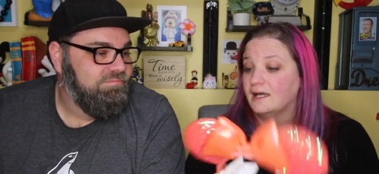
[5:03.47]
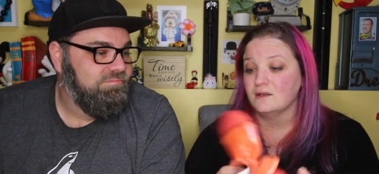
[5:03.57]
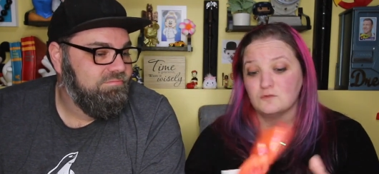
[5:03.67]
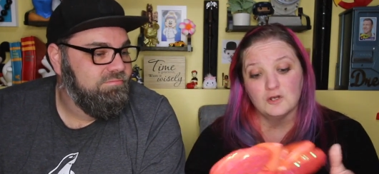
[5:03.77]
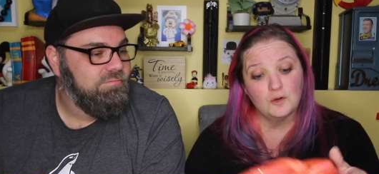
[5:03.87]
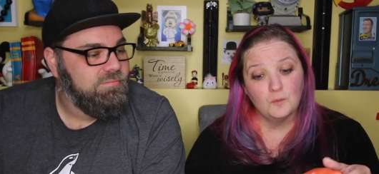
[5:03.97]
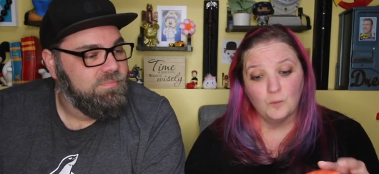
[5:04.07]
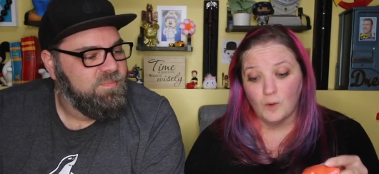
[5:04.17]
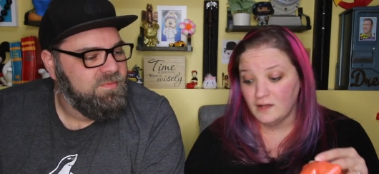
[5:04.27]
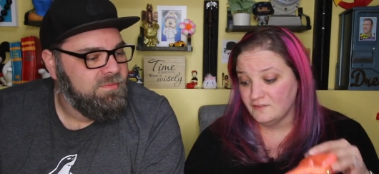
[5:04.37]
Speaker 1: I don't know
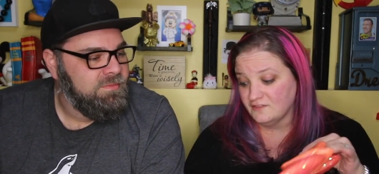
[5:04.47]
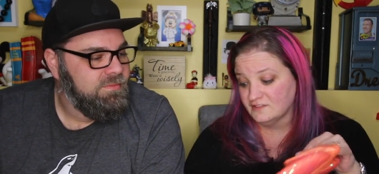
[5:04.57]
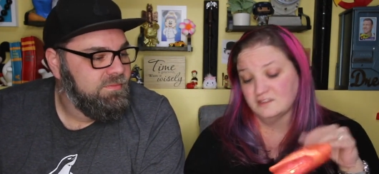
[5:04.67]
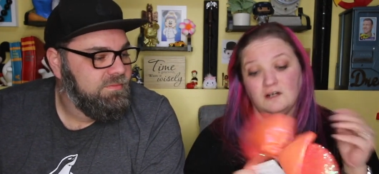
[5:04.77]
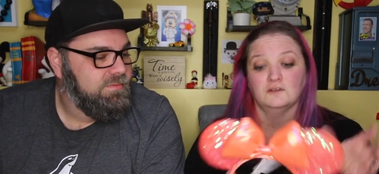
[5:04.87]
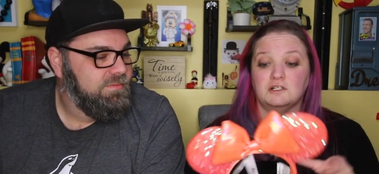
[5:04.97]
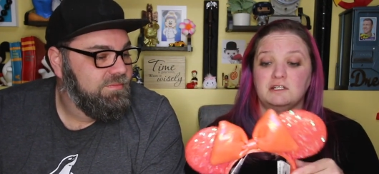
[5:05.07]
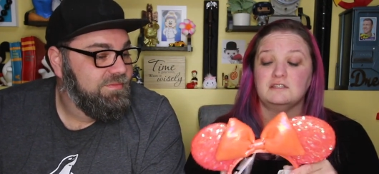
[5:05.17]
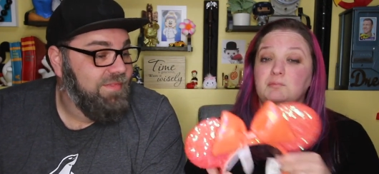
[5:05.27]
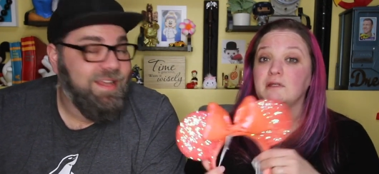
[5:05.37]
what this color
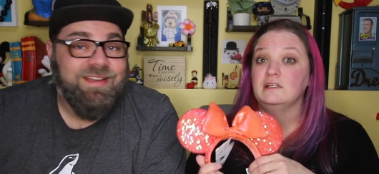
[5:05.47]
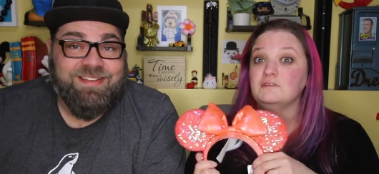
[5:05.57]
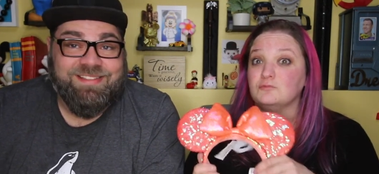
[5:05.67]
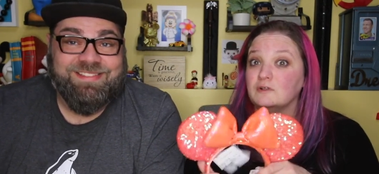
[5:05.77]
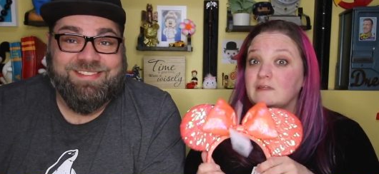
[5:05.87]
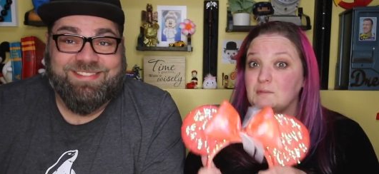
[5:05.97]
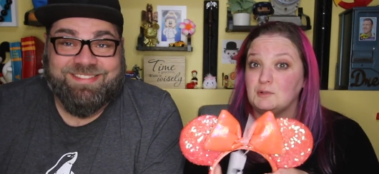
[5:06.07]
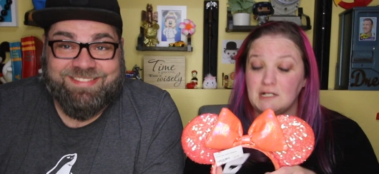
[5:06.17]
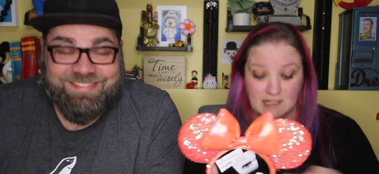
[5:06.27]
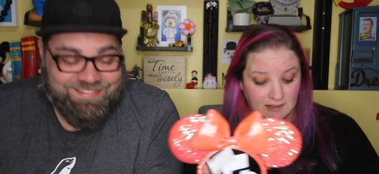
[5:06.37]
is, but it's really
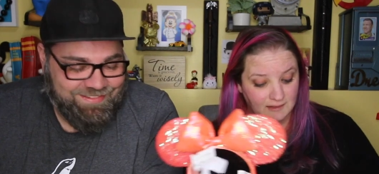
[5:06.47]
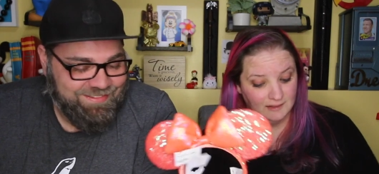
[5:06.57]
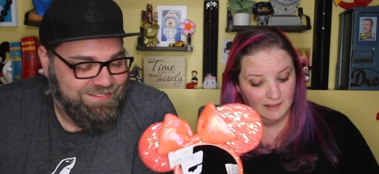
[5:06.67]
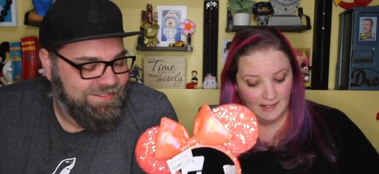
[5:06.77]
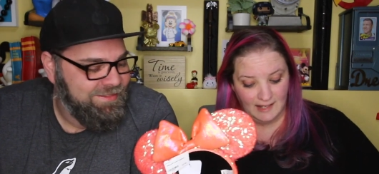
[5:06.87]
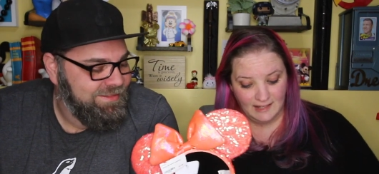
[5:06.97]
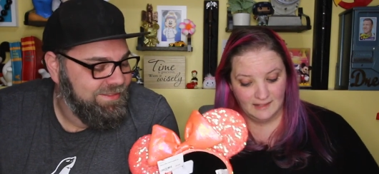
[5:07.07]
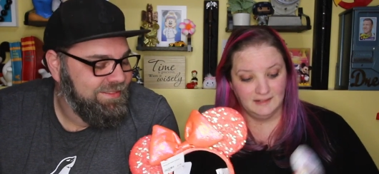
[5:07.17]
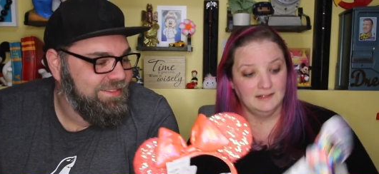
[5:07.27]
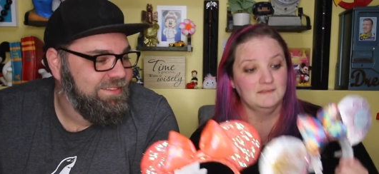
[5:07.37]
pretty.
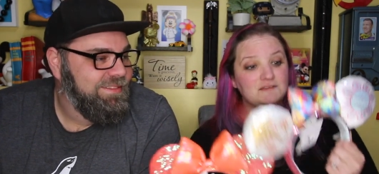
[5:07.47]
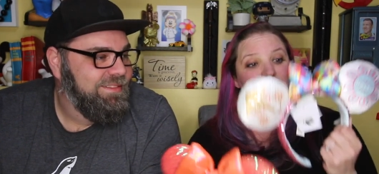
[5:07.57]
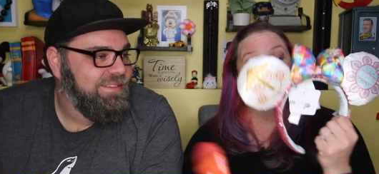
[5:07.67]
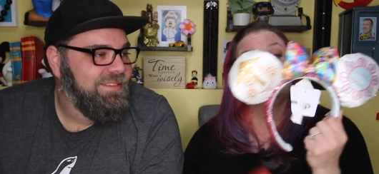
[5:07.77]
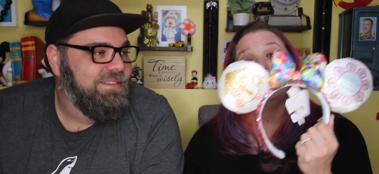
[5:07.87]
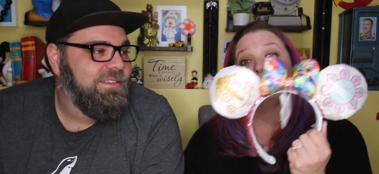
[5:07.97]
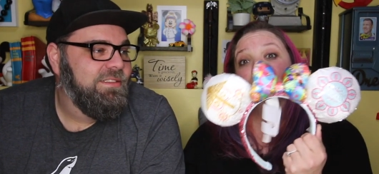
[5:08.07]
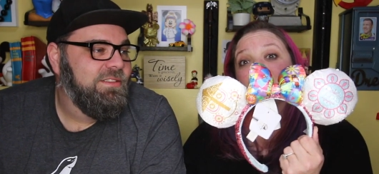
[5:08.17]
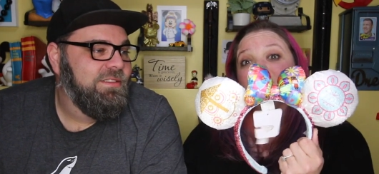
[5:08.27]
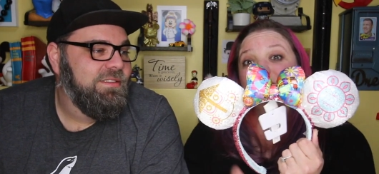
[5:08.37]
And the
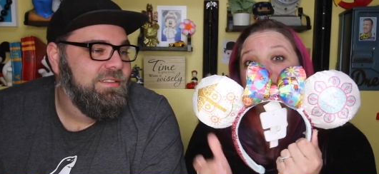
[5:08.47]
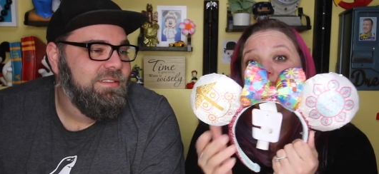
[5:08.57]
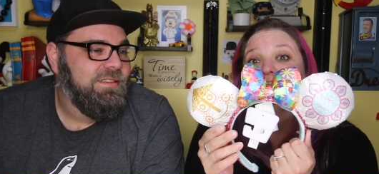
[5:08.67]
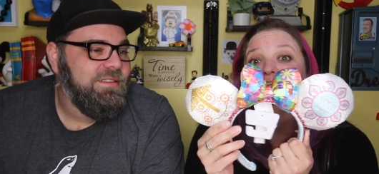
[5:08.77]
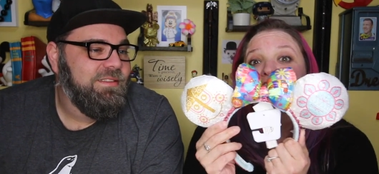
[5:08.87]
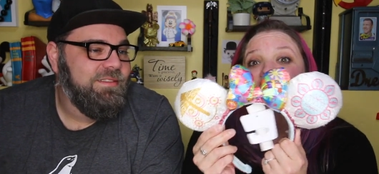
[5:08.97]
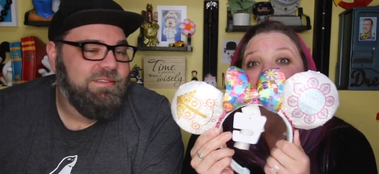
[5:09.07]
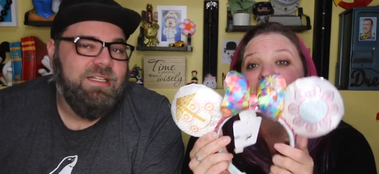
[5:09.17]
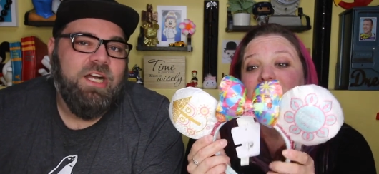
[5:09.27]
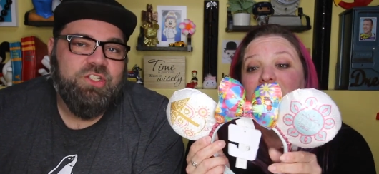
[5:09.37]
small world
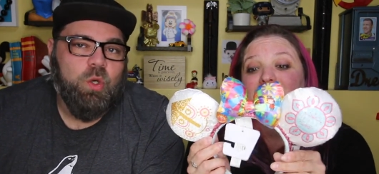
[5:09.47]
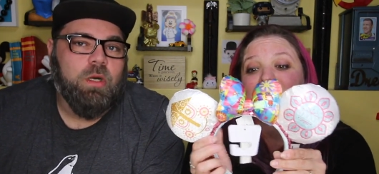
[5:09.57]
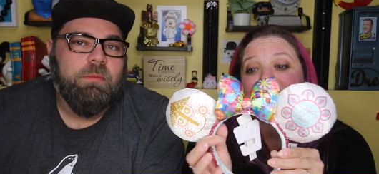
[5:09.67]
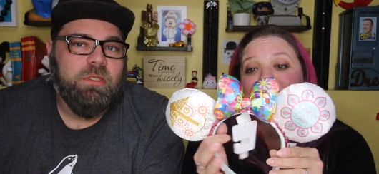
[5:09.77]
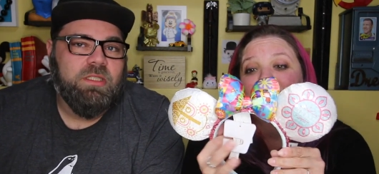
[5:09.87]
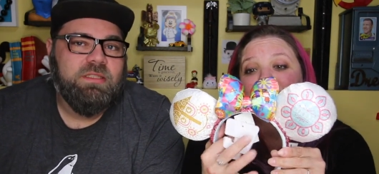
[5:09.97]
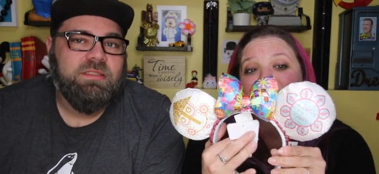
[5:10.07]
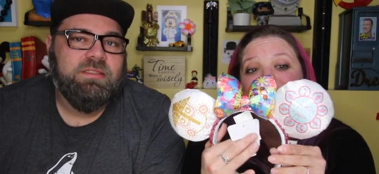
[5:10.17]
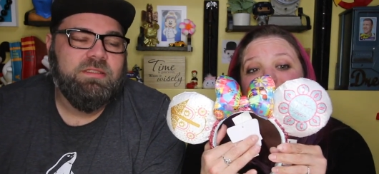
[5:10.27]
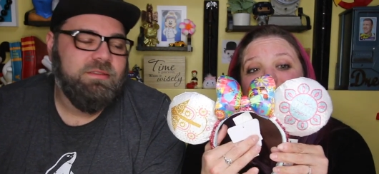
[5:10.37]
ears.
Speaker 2: Adorable. Look at how
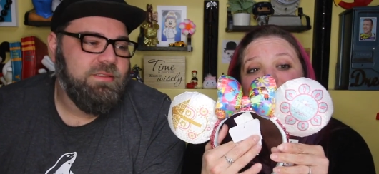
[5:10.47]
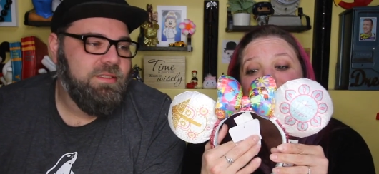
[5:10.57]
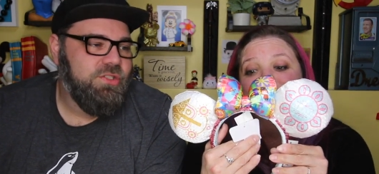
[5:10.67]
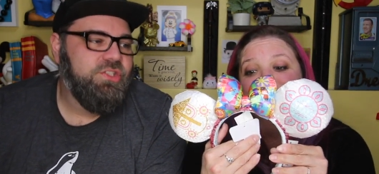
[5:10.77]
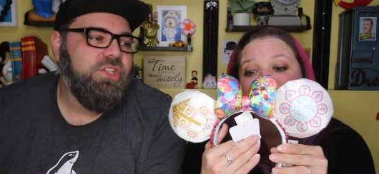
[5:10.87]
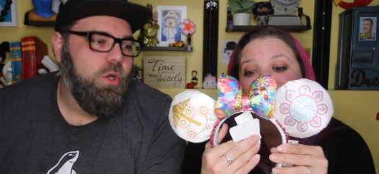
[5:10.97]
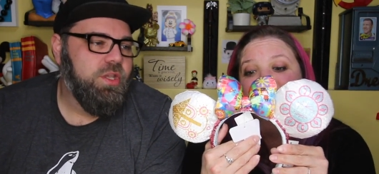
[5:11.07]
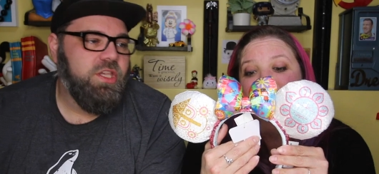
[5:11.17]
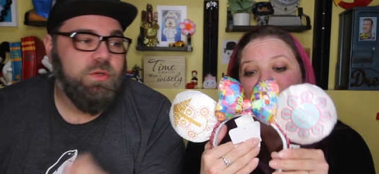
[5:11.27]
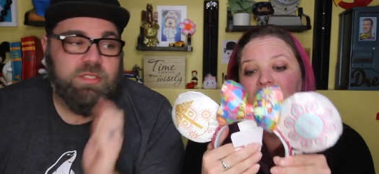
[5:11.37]
cute. So
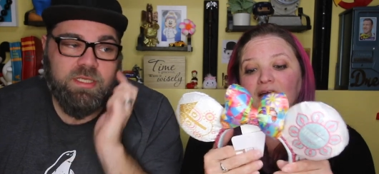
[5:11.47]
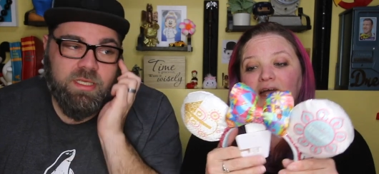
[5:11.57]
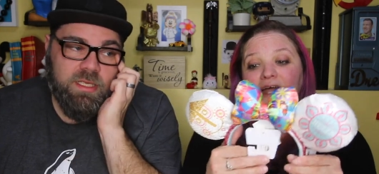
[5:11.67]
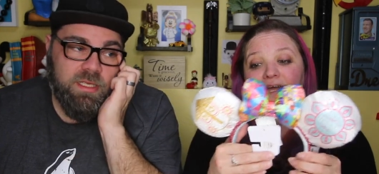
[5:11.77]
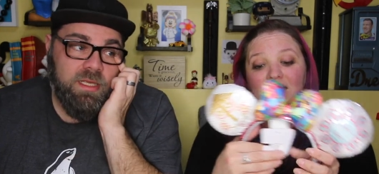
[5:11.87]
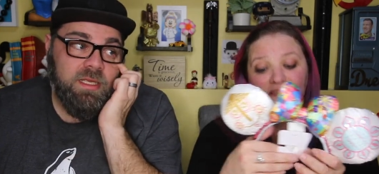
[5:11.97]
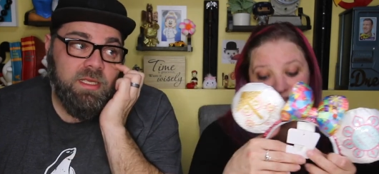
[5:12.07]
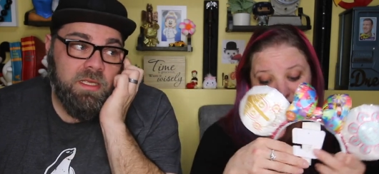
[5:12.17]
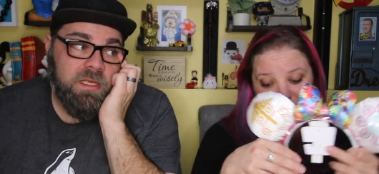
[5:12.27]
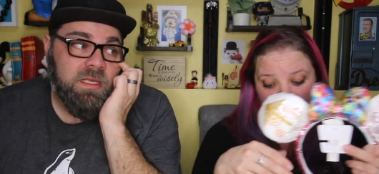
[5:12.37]
cute.
Speaker 1: And
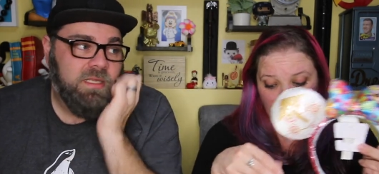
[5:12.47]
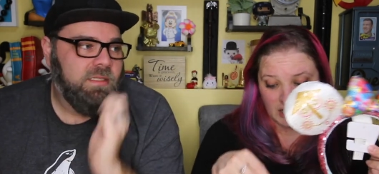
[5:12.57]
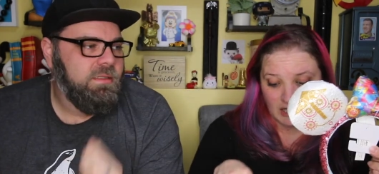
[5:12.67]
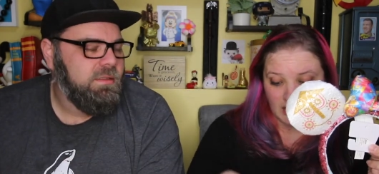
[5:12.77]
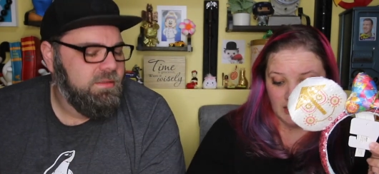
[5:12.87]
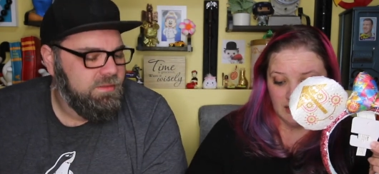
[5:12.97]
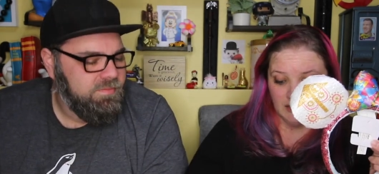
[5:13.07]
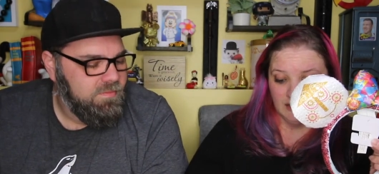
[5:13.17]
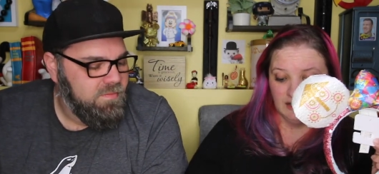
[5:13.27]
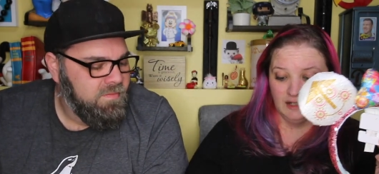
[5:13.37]
these were
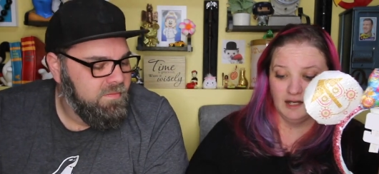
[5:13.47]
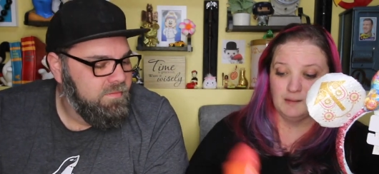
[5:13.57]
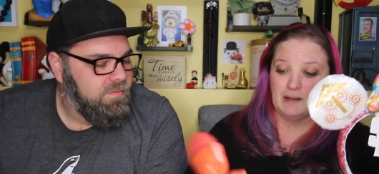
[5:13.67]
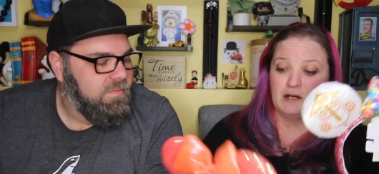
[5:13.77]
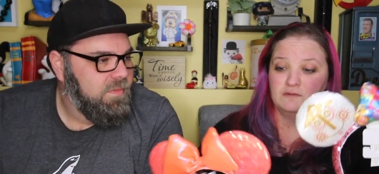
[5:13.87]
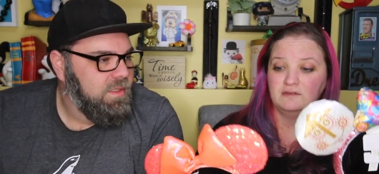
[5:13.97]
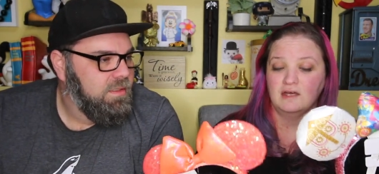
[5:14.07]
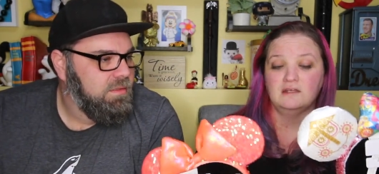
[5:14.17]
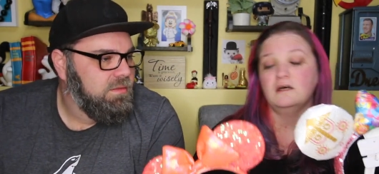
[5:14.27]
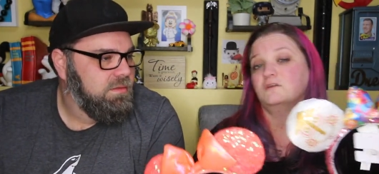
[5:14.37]
about
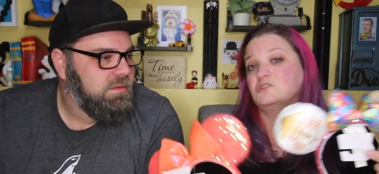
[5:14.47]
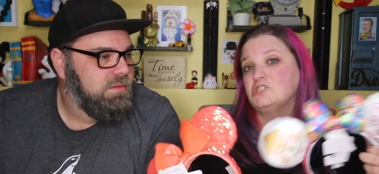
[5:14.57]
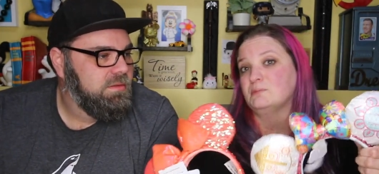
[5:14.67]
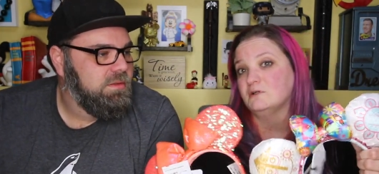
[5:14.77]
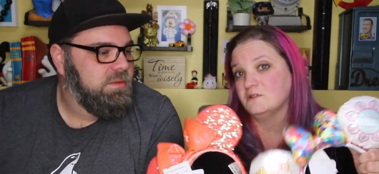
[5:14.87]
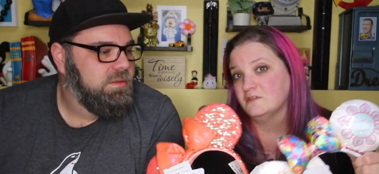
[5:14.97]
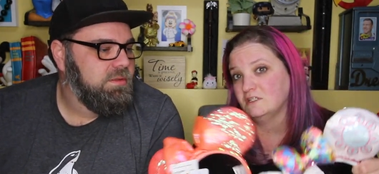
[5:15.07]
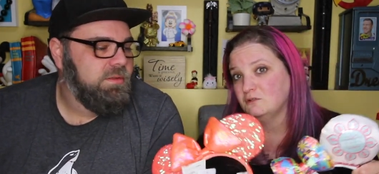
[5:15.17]
ten dollars cheaper than